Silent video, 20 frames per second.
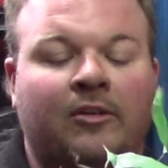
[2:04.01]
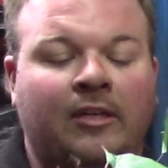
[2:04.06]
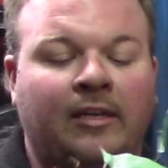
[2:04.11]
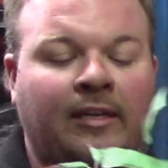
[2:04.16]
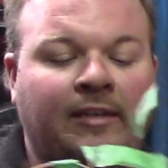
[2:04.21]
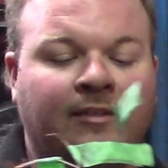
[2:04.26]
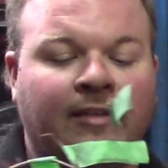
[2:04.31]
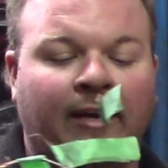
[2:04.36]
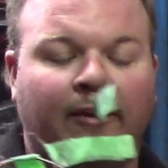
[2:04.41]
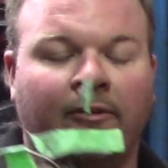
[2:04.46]

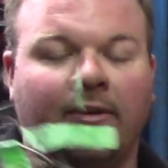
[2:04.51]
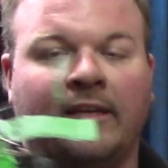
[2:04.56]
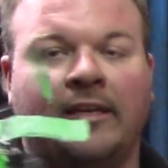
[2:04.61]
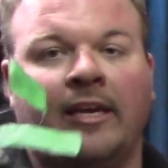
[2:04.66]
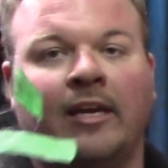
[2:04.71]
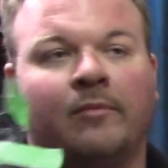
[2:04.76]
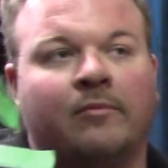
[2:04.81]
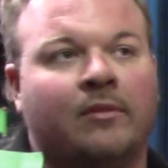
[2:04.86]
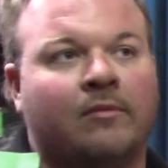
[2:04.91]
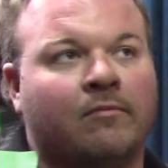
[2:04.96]
Toyota
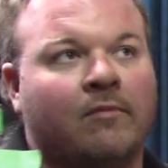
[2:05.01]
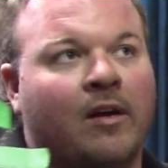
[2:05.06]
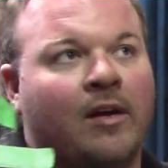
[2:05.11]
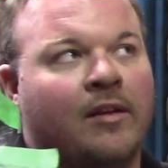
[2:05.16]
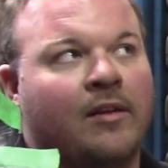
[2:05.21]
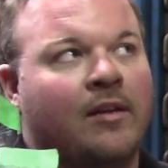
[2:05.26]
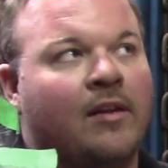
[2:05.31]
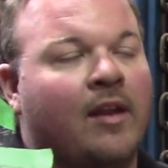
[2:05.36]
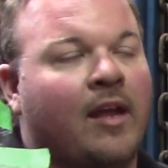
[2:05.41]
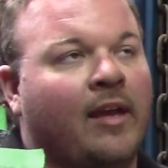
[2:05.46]
Camry
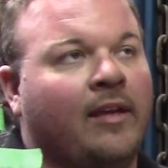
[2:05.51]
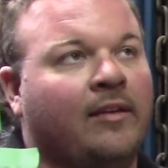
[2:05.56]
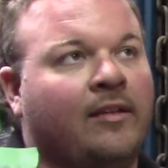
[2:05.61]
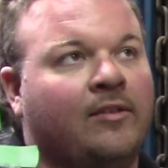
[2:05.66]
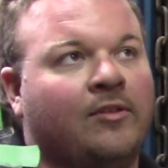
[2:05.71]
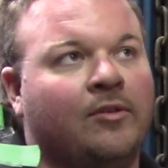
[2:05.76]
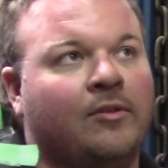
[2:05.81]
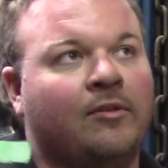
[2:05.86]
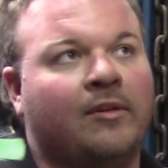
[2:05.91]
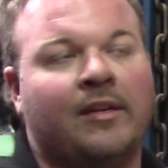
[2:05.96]
run
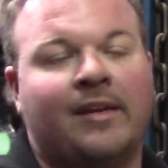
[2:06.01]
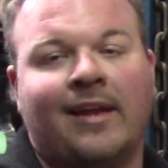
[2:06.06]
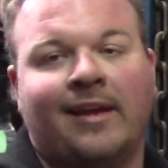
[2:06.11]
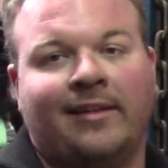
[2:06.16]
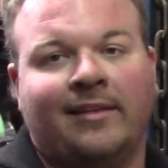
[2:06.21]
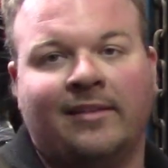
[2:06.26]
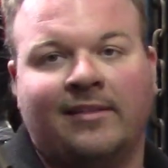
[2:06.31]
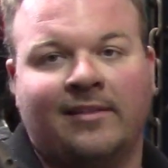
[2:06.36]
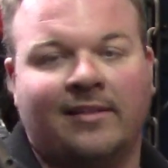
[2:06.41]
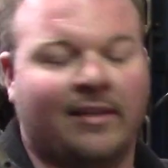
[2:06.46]
92 to
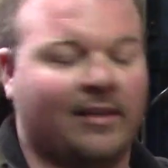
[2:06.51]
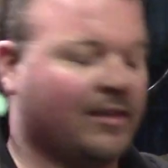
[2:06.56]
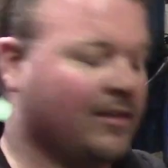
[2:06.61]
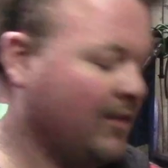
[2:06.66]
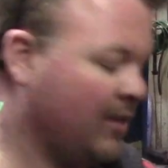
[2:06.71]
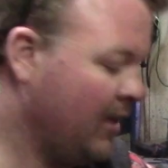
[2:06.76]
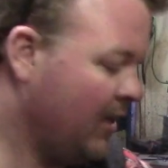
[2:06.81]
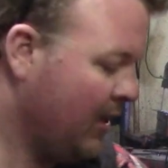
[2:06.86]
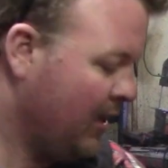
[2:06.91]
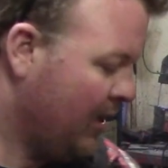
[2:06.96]

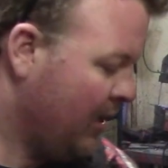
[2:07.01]
96.